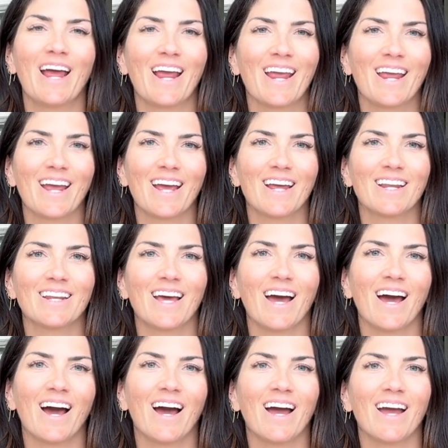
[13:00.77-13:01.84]
And
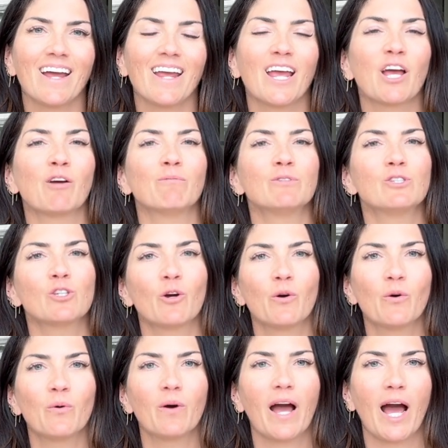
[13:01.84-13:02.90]
I am
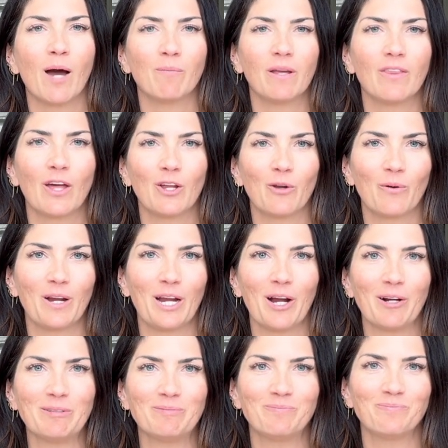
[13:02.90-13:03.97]
so happy that you're
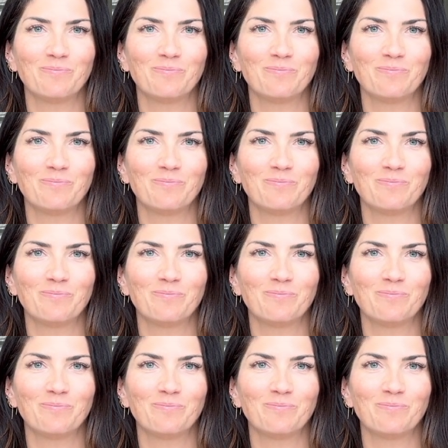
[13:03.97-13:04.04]
here.